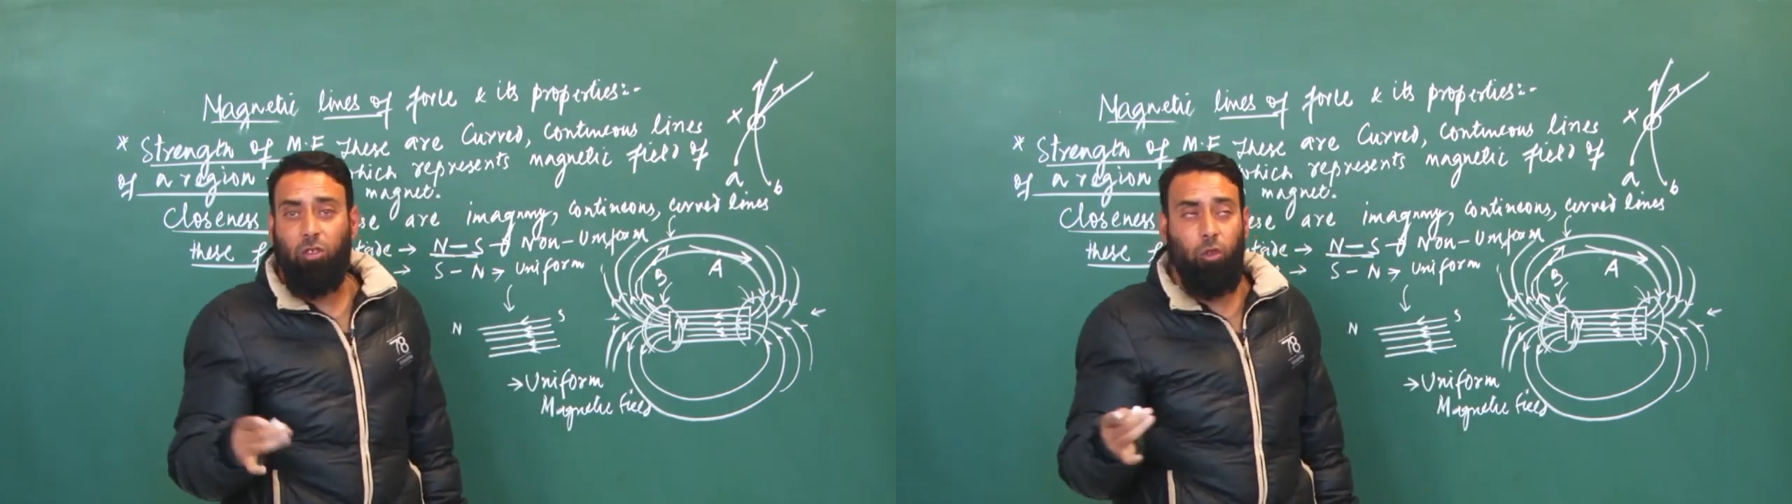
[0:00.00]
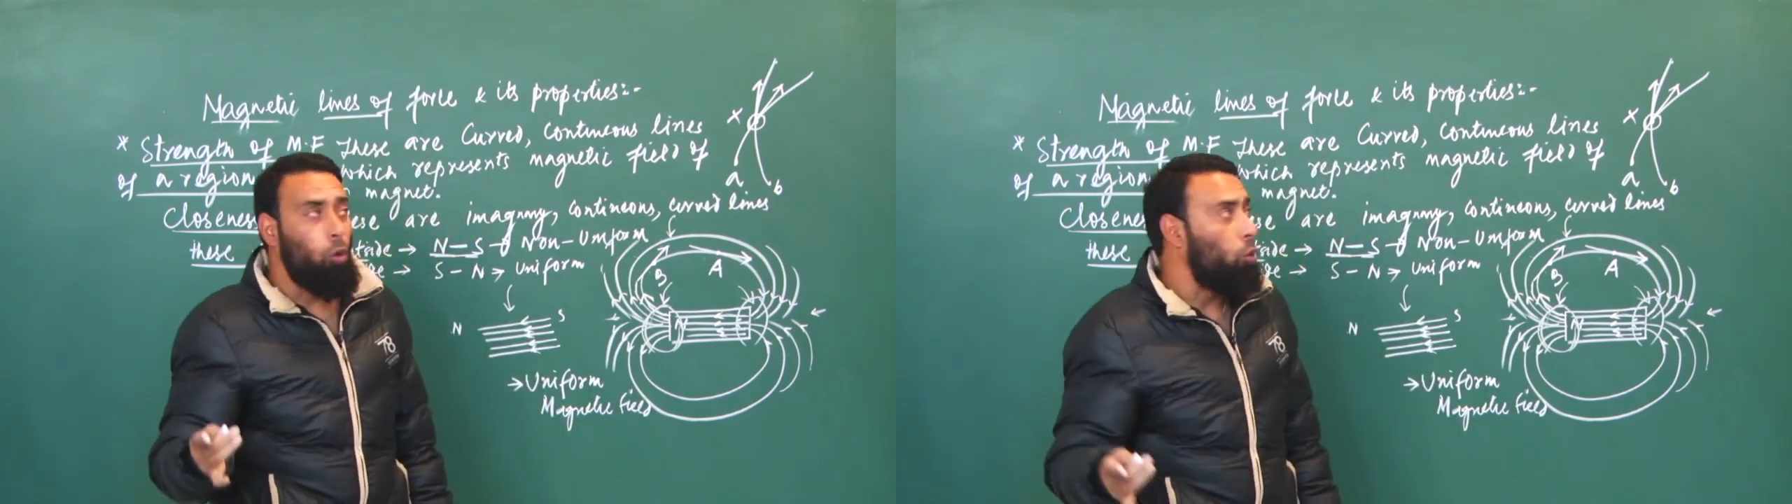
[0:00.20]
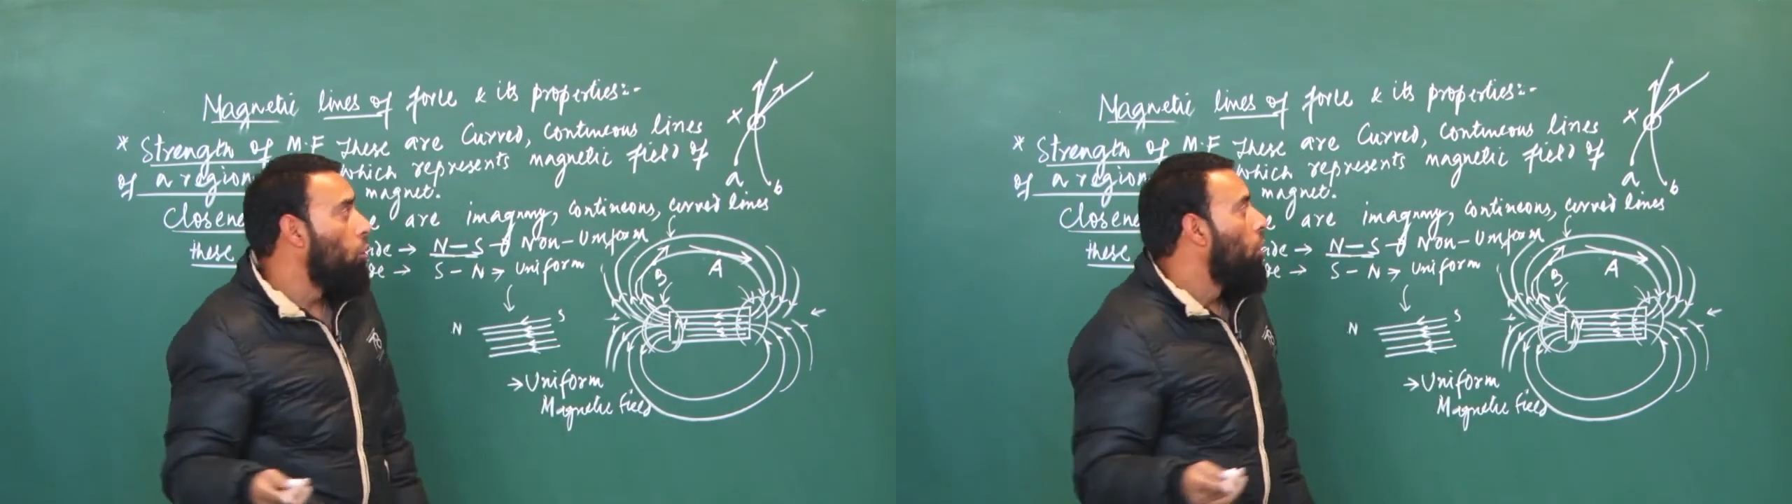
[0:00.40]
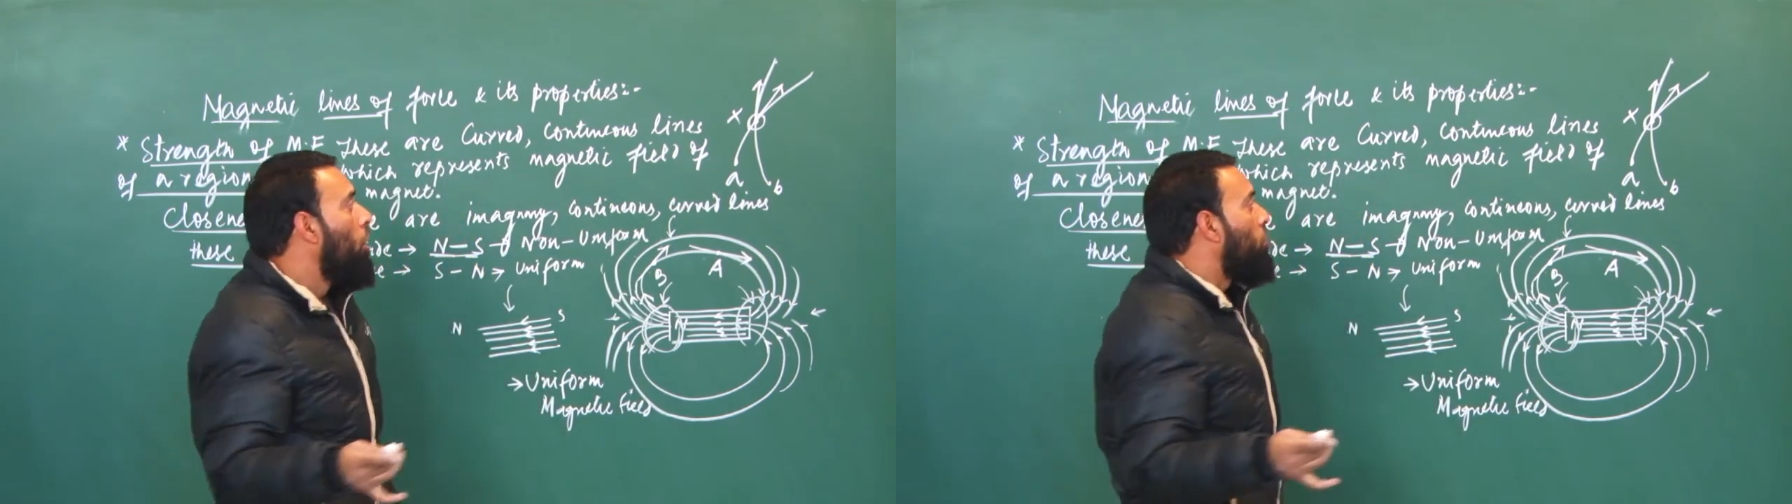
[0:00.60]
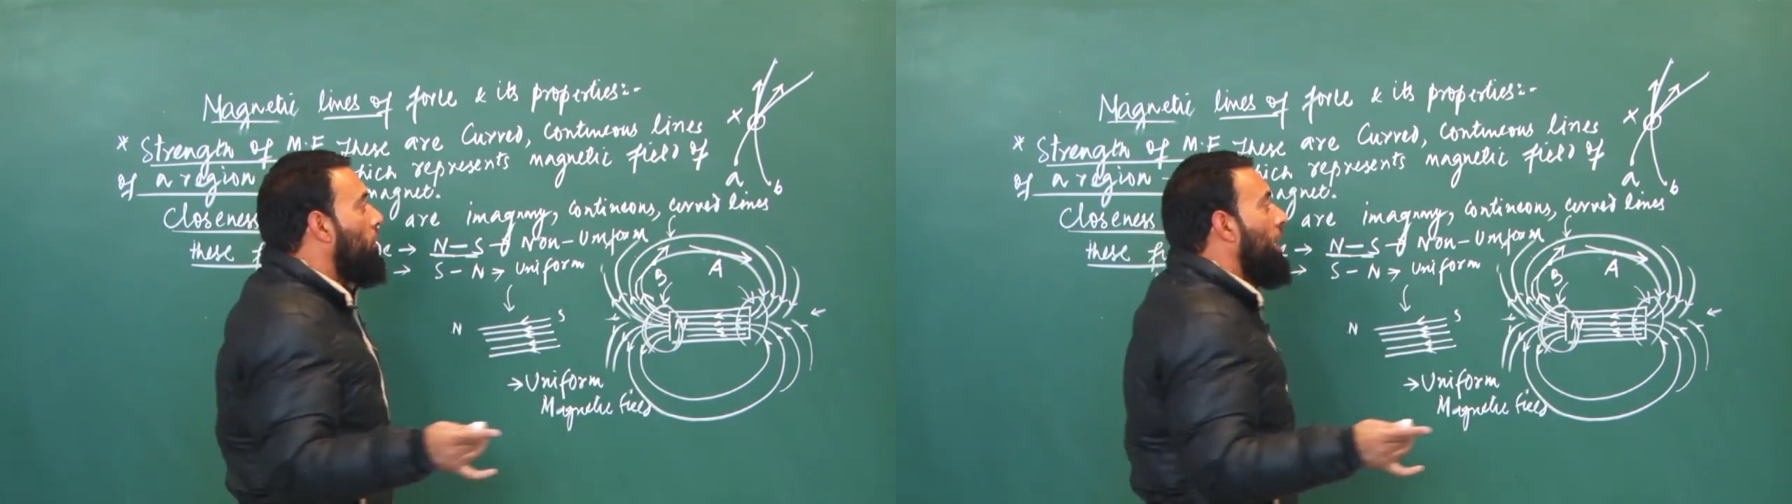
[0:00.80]
No.
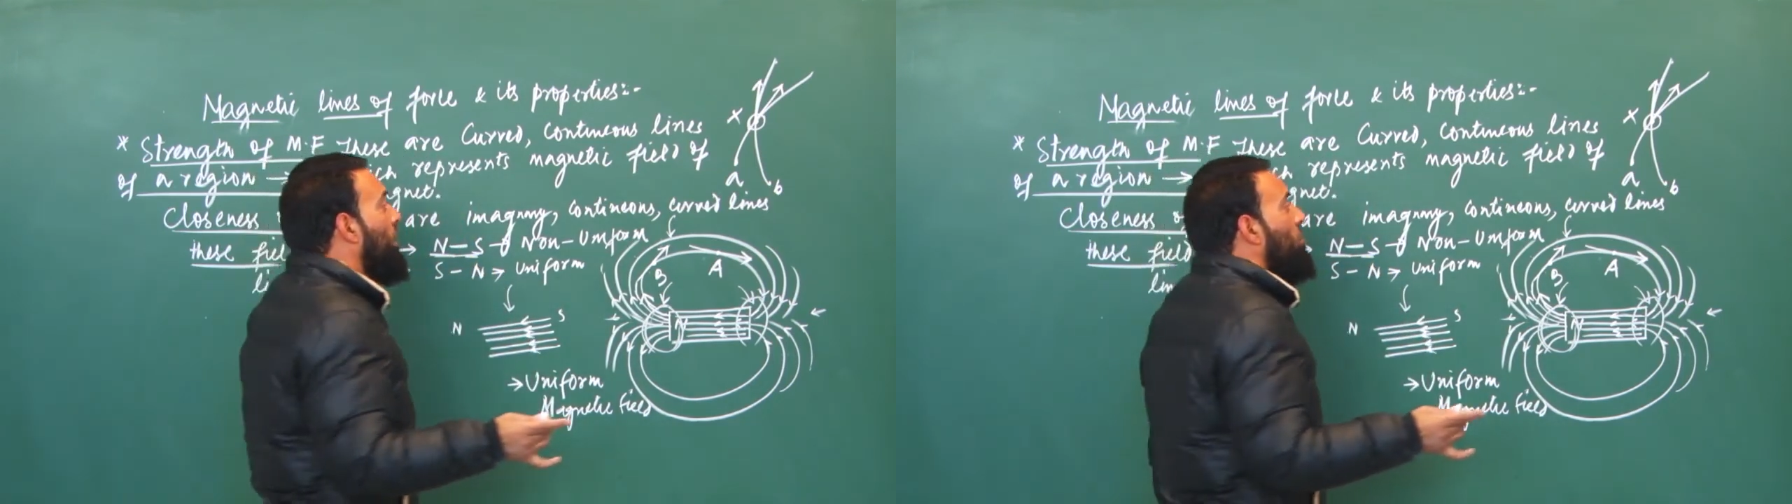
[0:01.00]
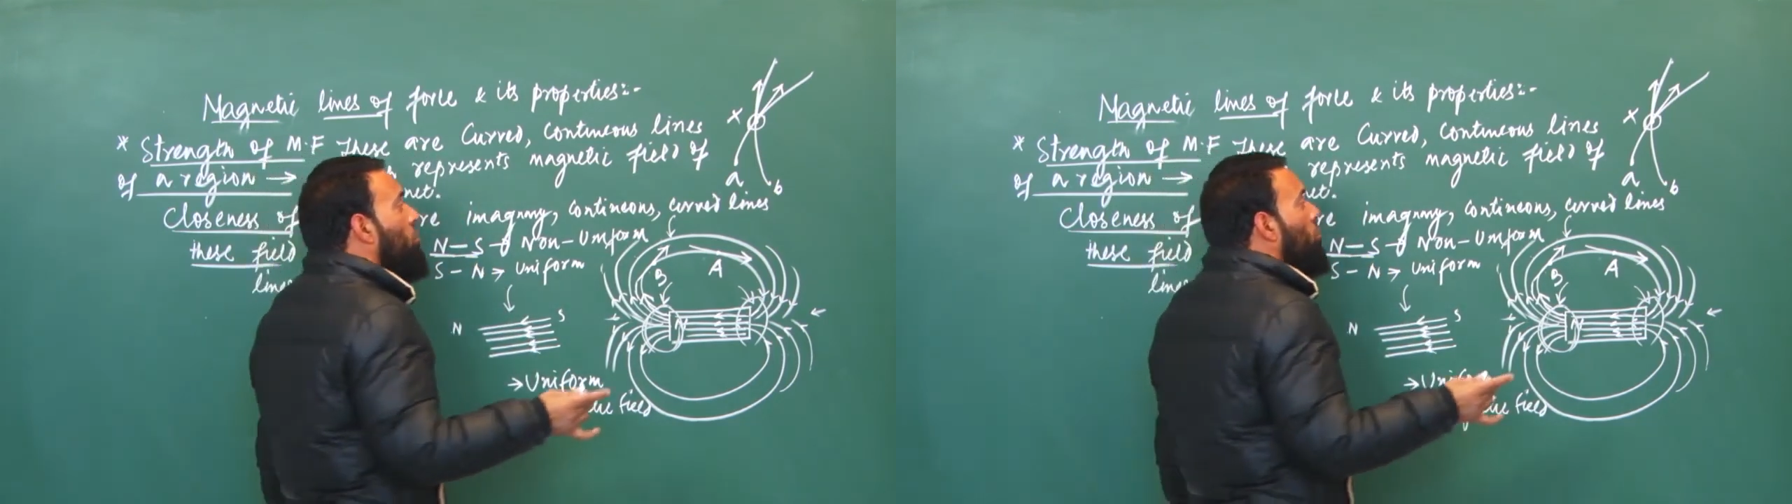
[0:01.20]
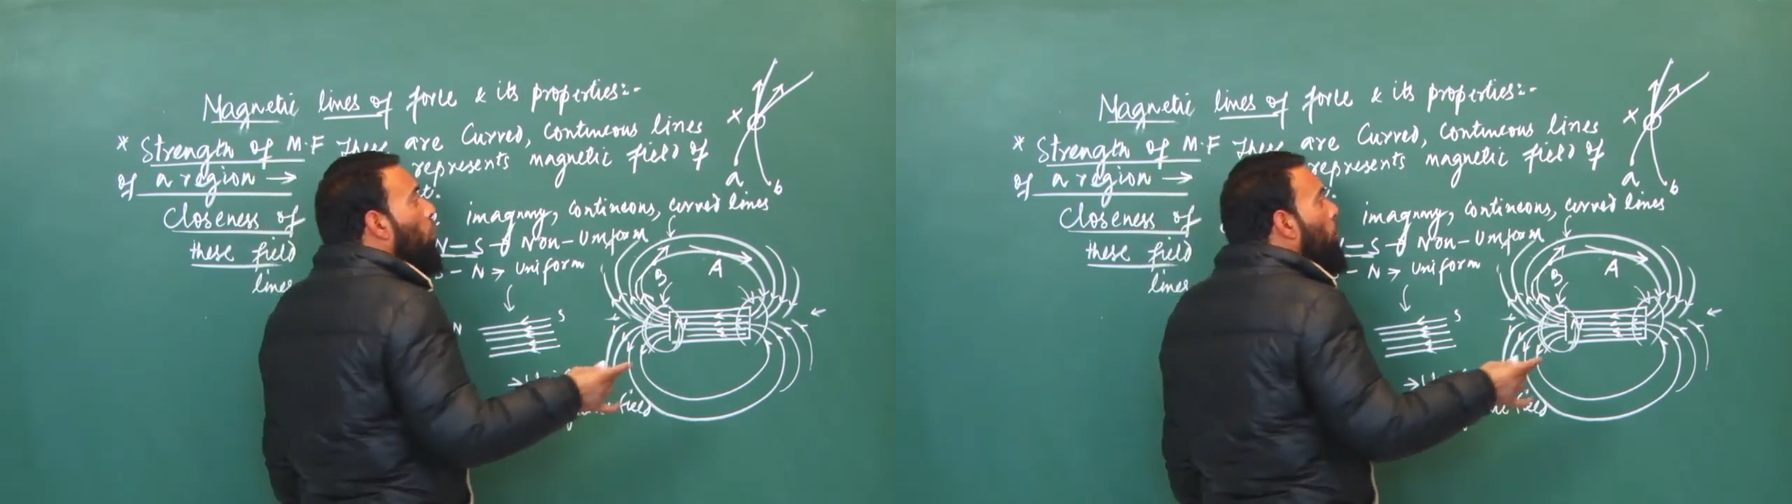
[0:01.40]
So there is no